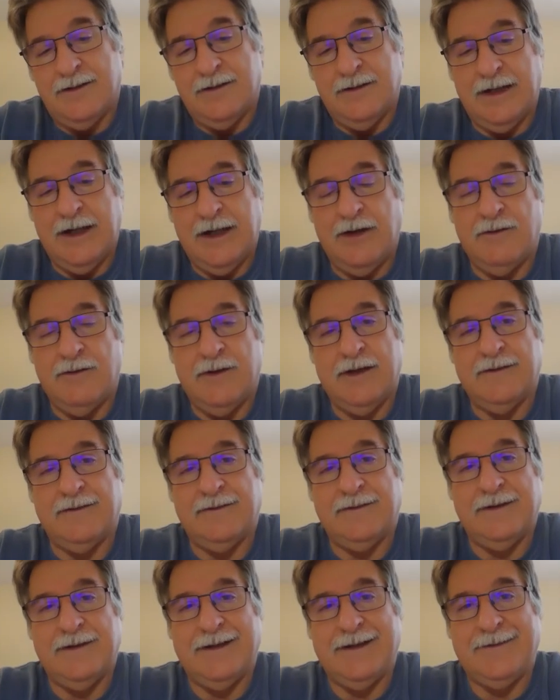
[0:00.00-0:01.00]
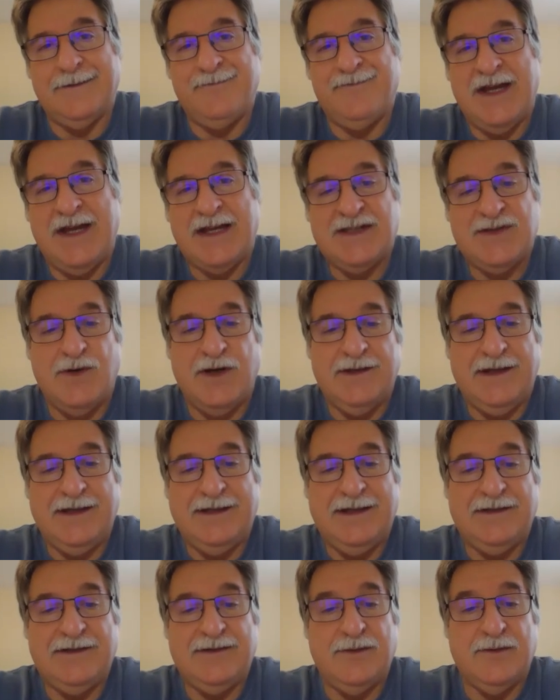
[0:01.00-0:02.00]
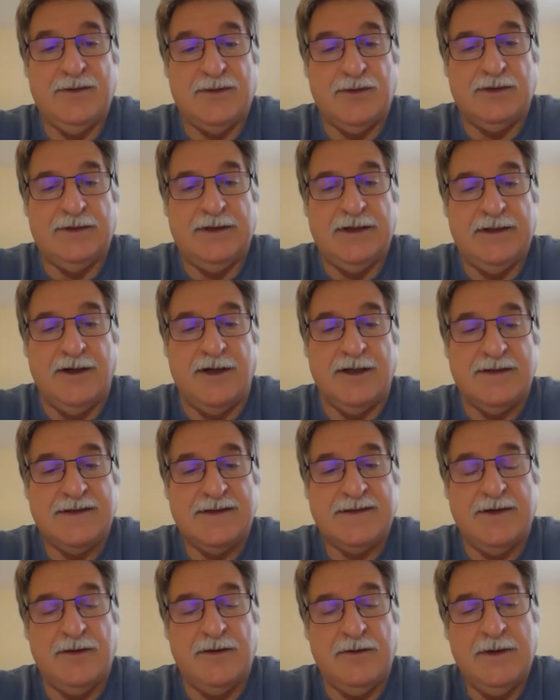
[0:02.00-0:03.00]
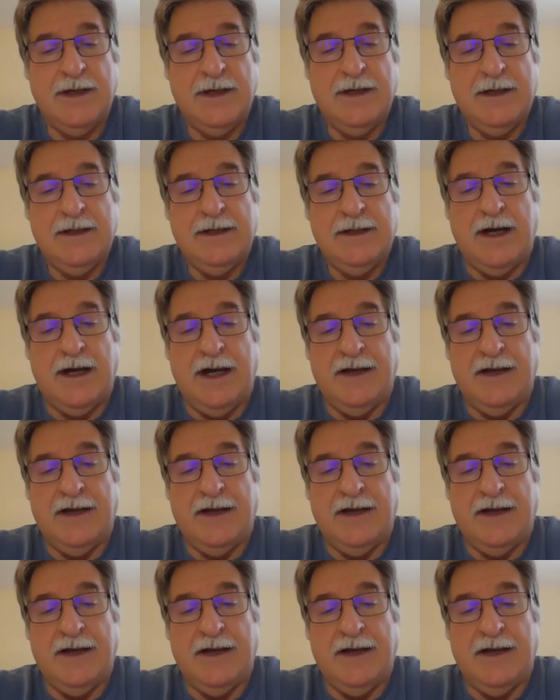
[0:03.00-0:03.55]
and that's why they didn't do it early on. So I